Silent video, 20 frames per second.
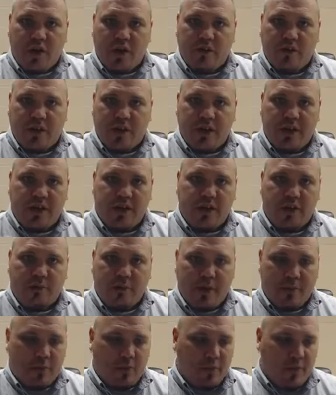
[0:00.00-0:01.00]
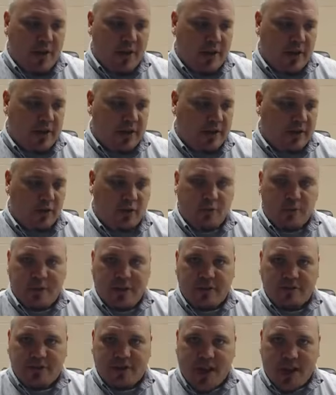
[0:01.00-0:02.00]
of it, maybe read a little bit
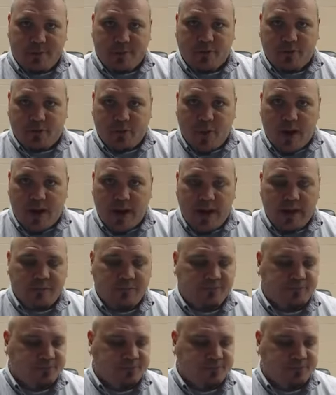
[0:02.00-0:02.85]
of chapter 20.